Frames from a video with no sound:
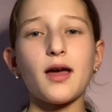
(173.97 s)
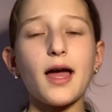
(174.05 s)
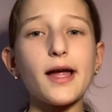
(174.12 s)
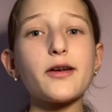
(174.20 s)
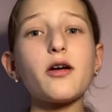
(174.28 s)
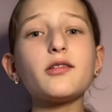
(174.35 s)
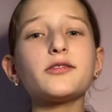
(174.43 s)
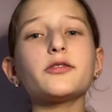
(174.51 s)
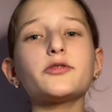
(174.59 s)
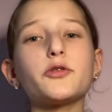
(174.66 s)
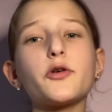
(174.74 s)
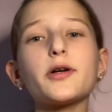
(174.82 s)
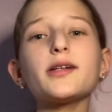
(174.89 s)
And also,
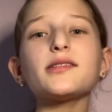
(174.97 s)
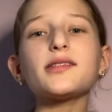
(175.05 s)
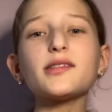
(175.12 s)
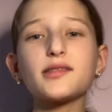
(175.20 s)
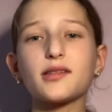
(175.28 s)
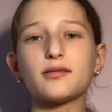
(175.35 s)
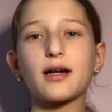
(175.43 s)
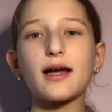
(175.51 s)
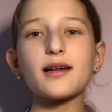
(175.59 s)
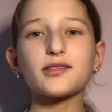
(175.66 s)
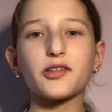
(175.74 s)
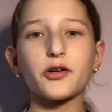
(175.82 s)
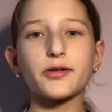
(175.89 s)
tortoises'
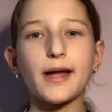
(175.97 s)
legs are